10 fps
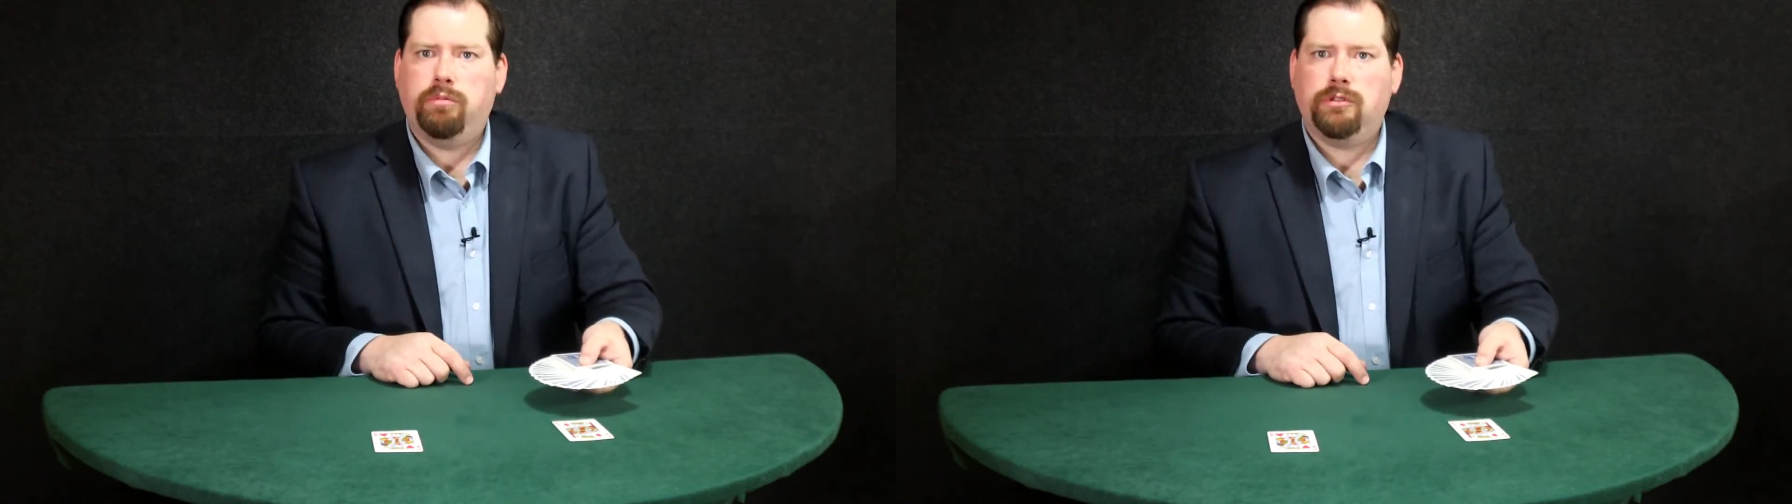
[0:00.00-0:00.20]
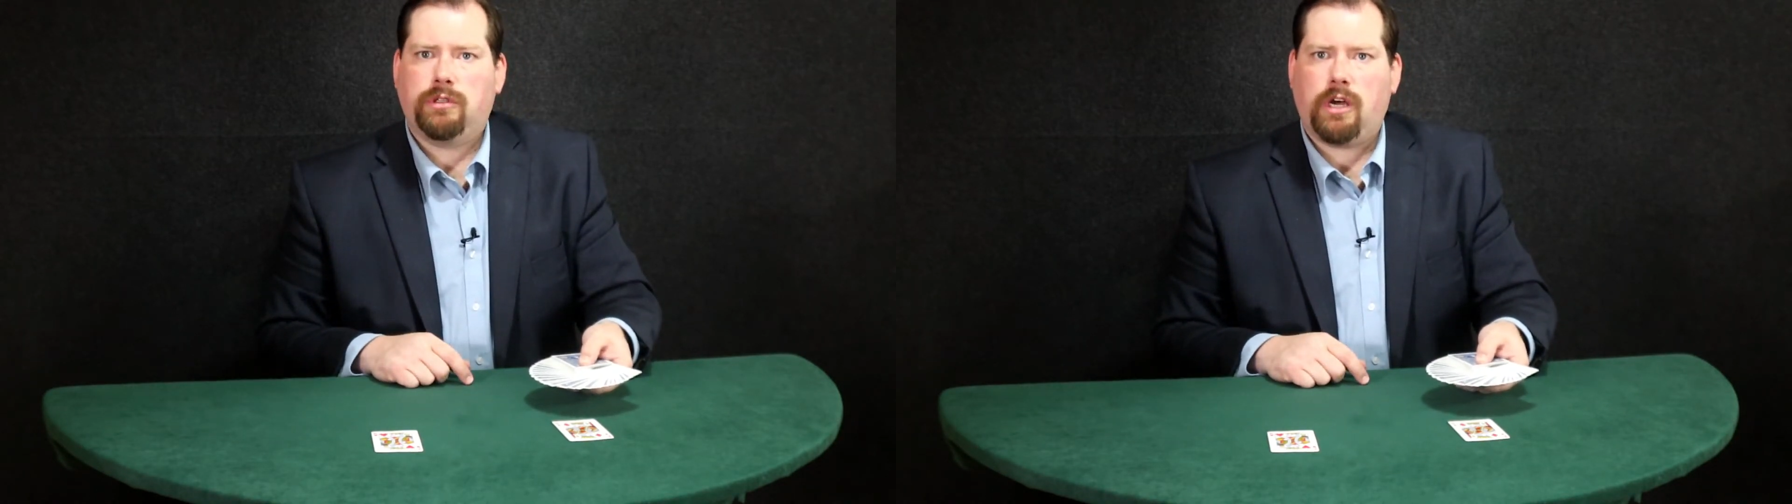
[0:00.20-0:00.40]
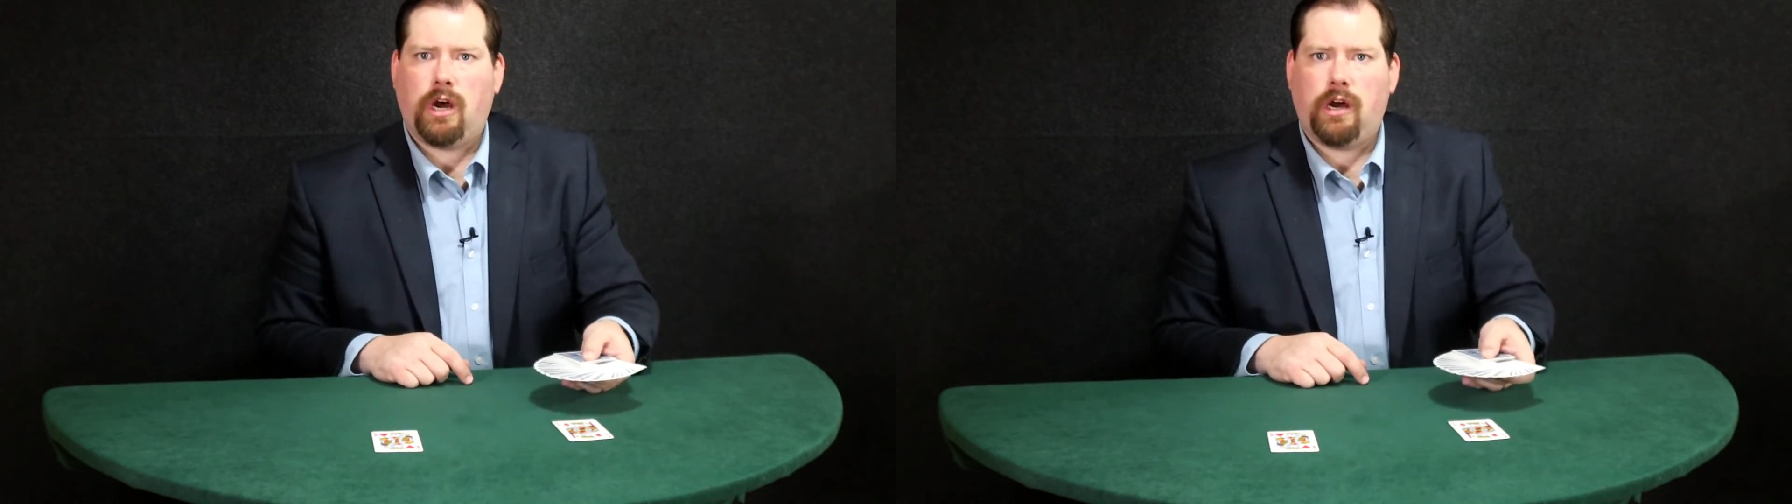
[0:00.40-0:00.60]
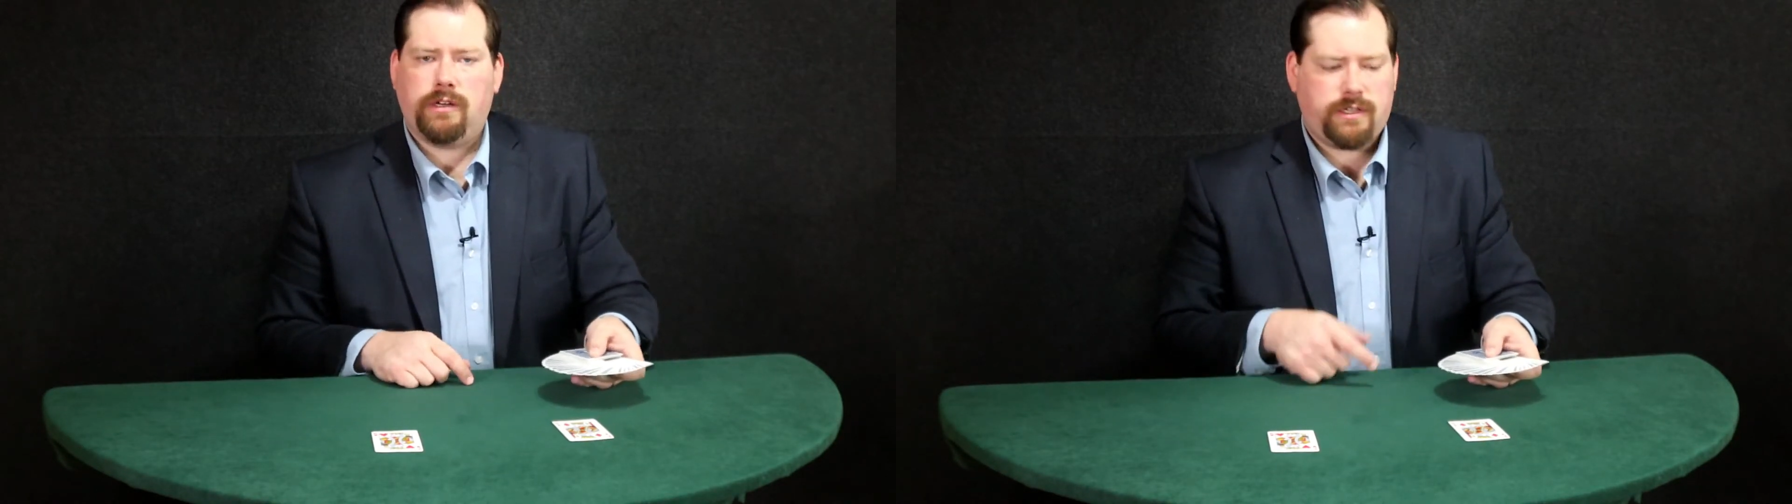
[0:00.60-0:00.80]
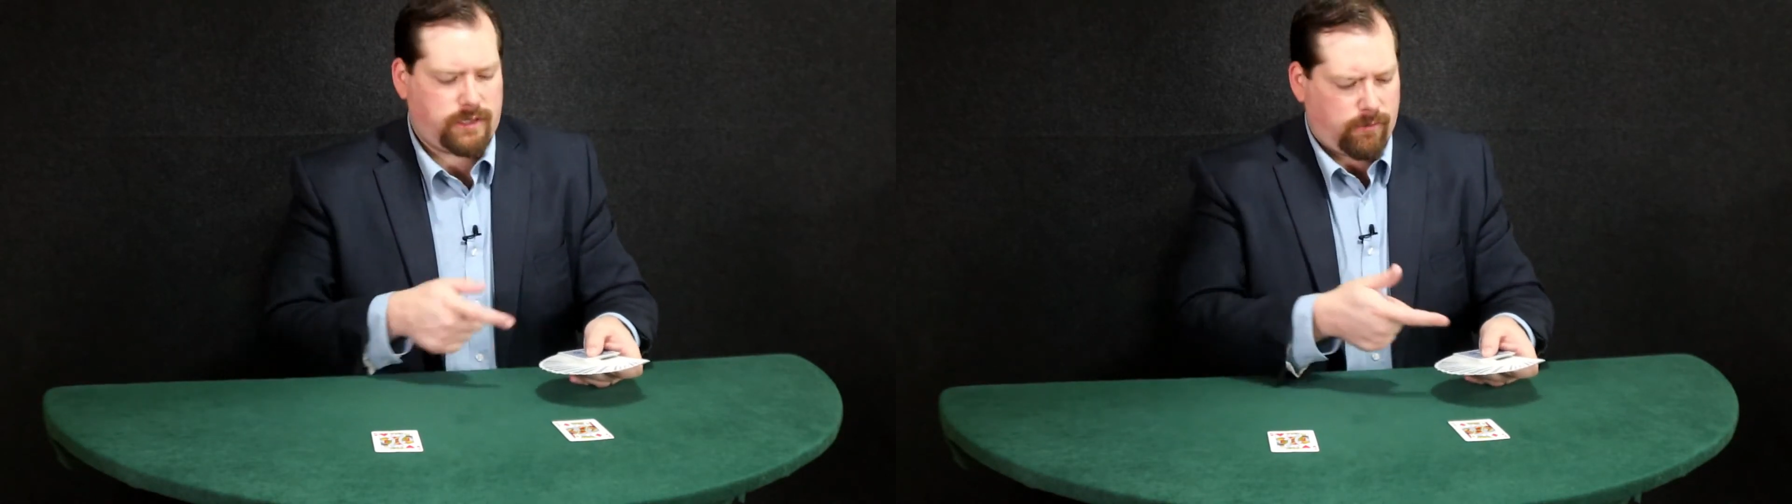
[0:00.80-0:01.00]
blue
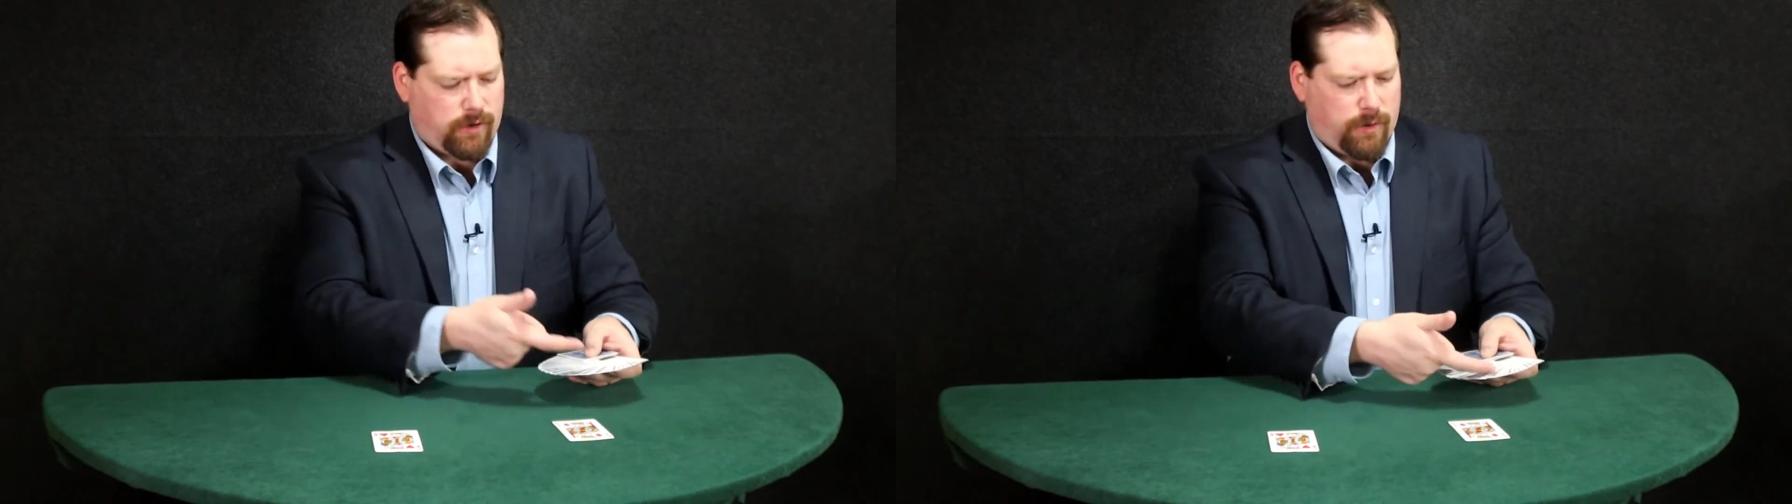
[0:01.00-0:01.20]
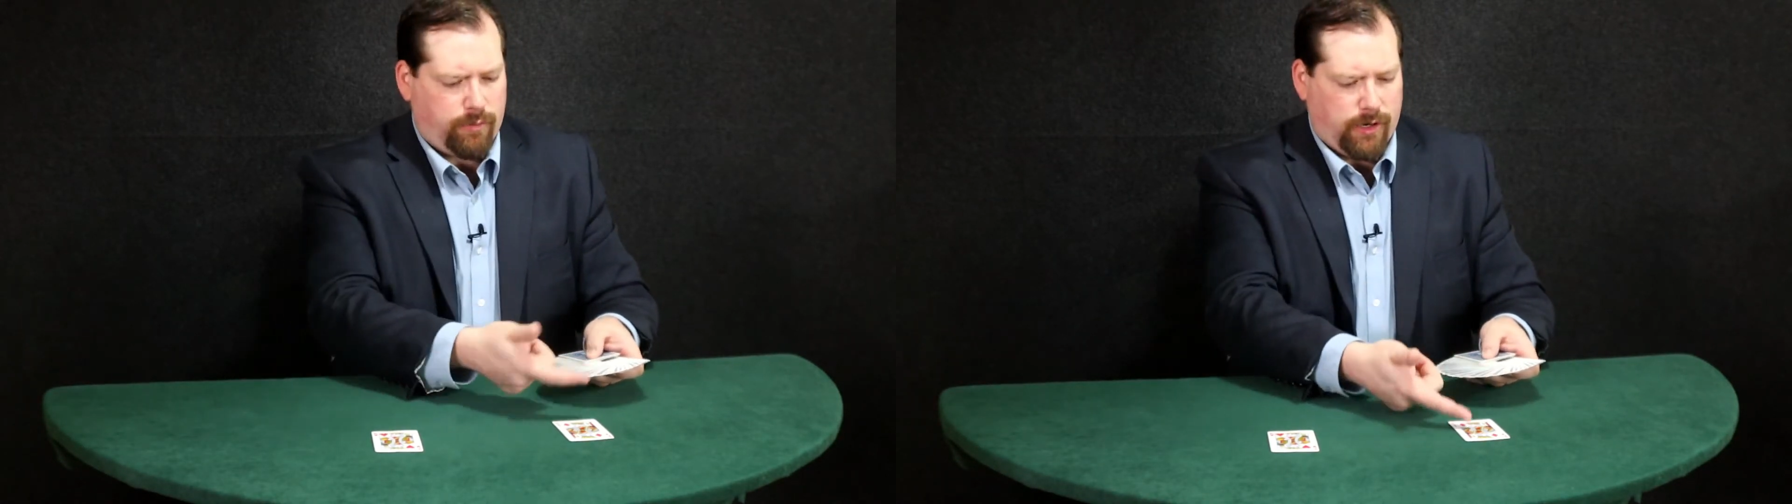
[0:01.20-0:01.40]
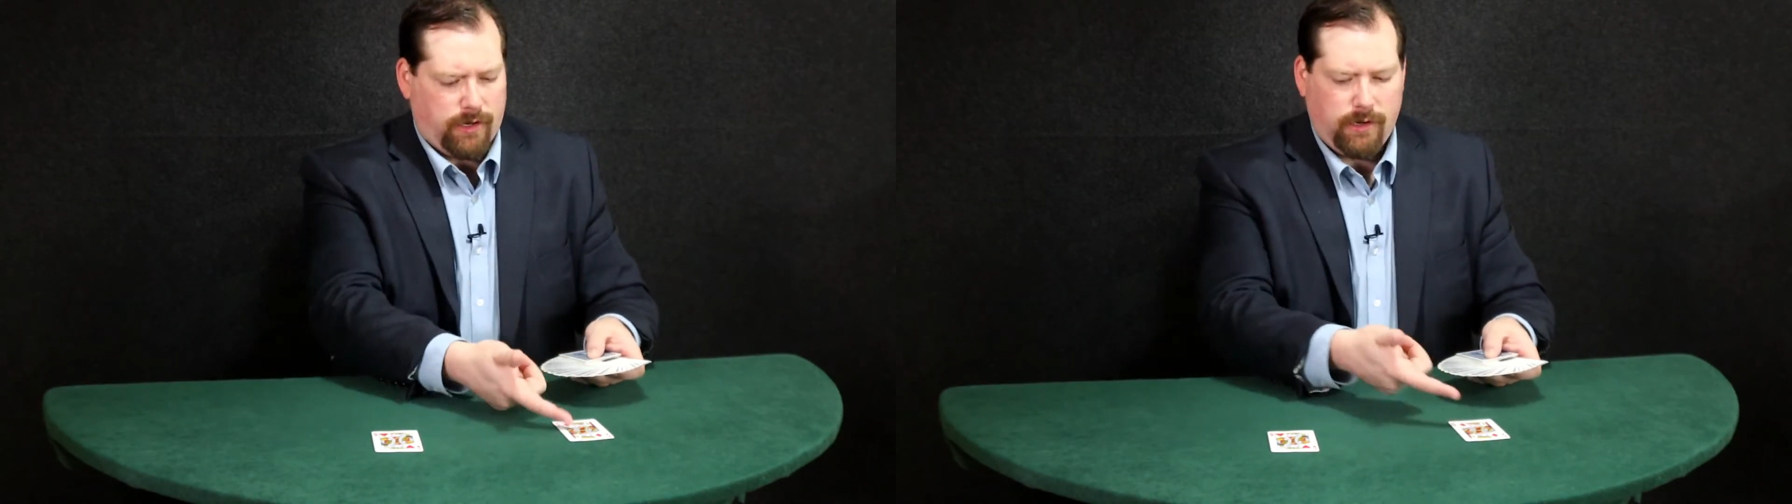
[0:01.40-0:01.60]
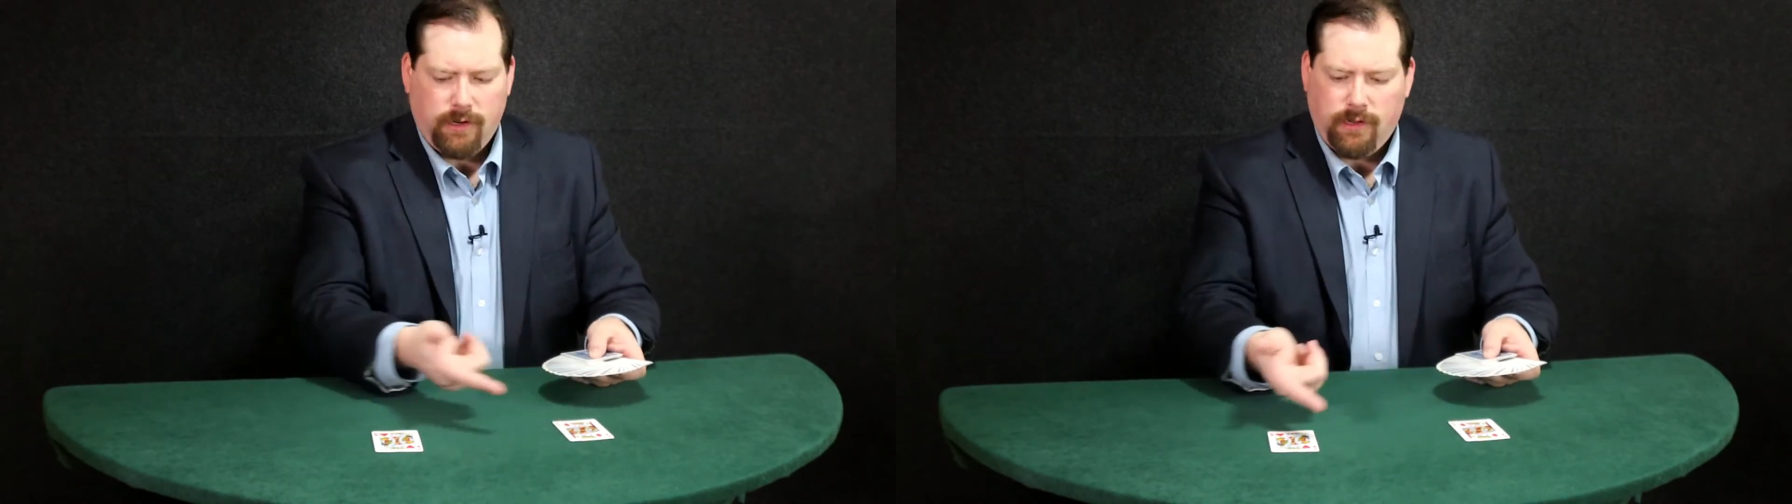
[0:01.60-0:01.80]
cards and say we're going to put